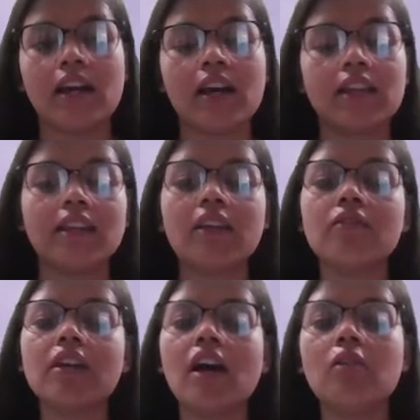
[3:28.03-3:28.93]
Then
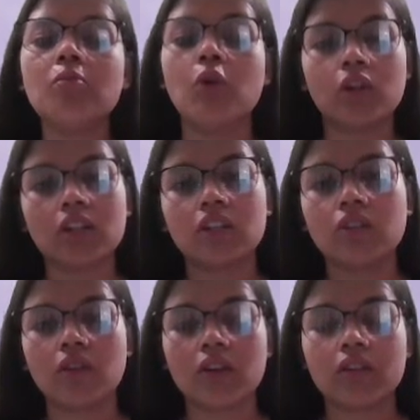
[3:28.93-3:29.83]
we have motor
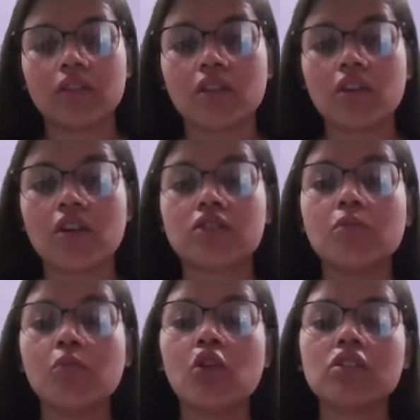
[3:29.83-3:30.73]
neuron. So
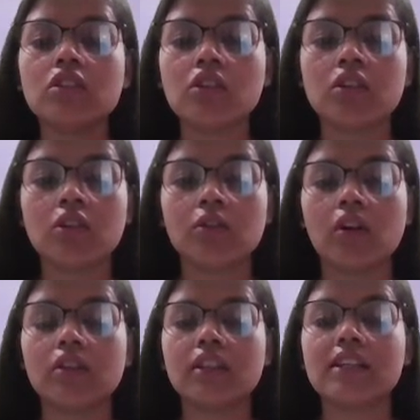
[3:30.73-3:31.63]
motor
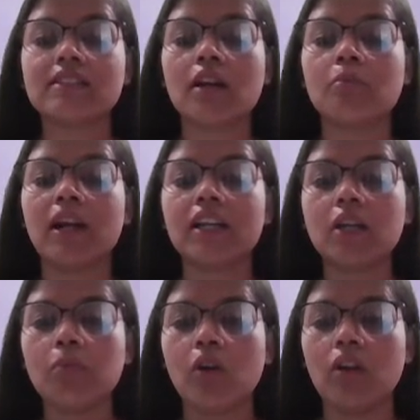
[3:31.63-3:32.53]
neuron, these are
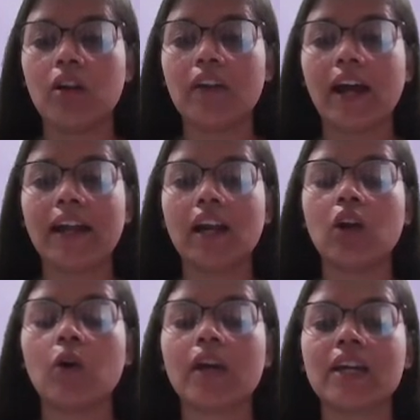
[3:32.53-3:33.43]
multipolar and are
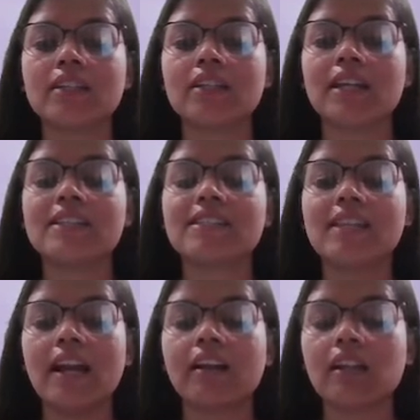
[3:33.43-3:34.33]
located in
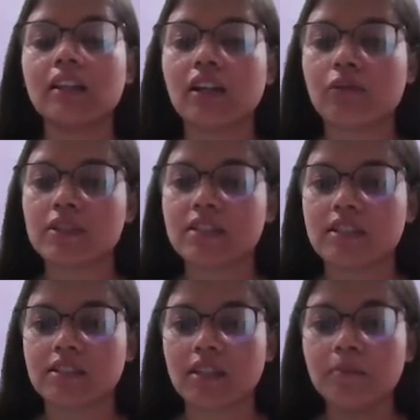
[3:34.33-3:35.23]
central nervous
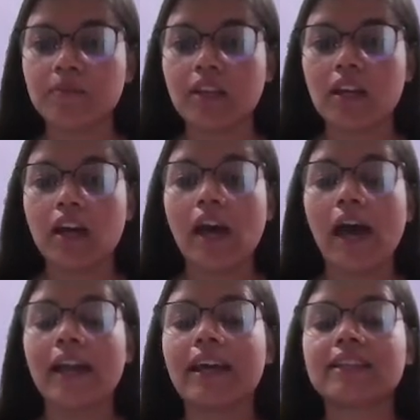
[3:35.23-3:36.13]
system,
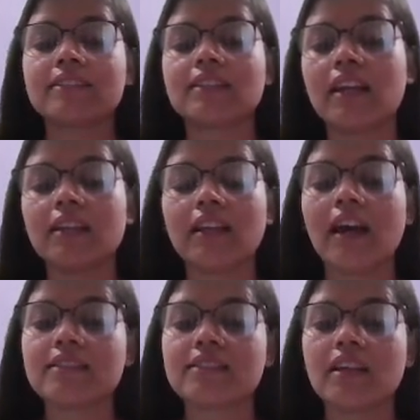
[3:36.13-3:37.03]
and they extend
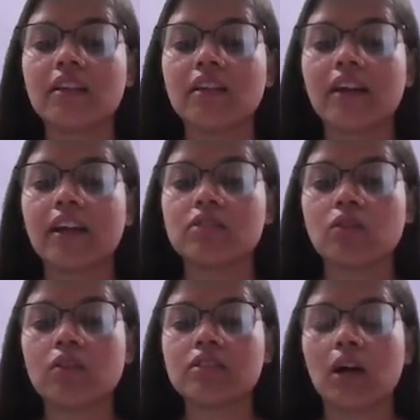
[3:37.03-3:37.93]
their
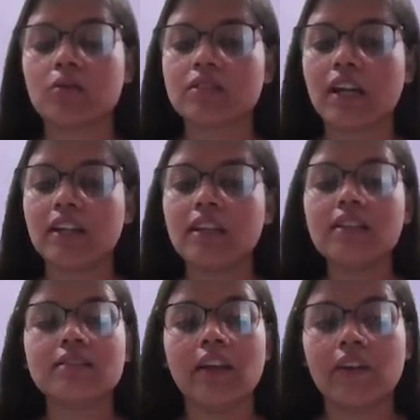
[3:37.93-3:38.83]
axons outside the
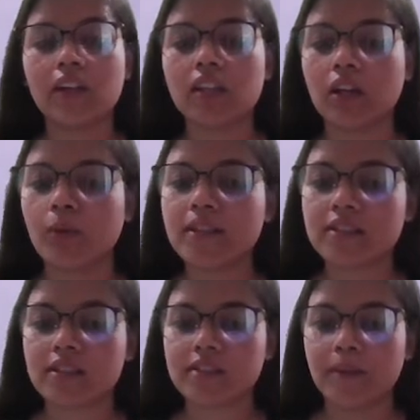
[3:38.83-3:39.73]
central nervous
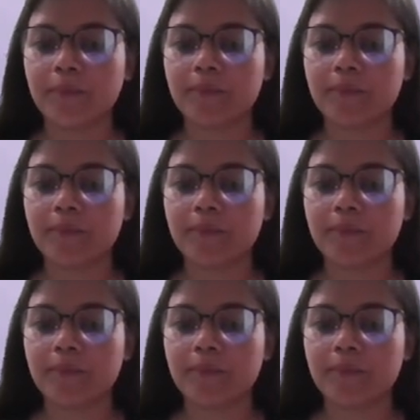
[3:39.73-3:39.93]
system.